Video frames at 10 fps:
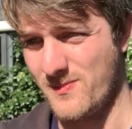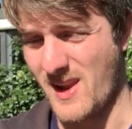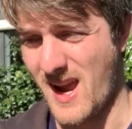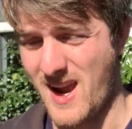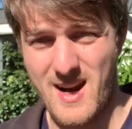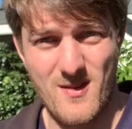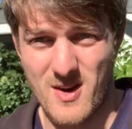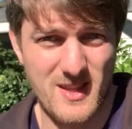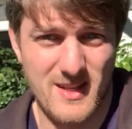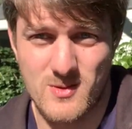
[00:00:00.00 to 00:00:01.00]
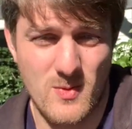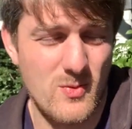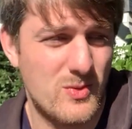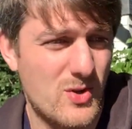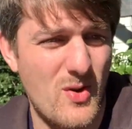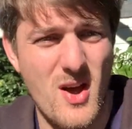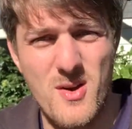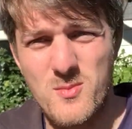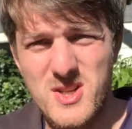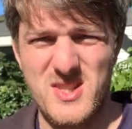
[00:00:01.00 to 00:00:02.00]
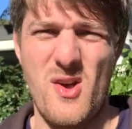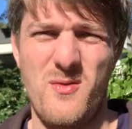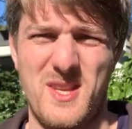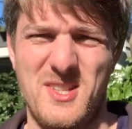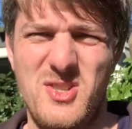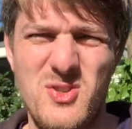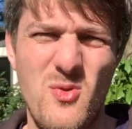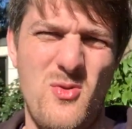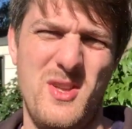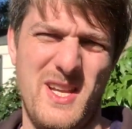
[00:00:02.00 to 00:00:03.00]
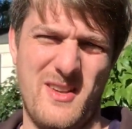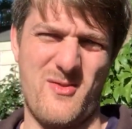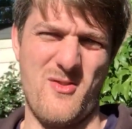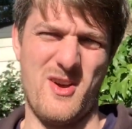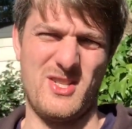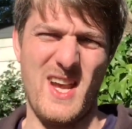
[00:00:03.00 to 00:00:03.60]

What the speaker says: And everyone thinks, well, Toyota would have solved this, surely to Christ.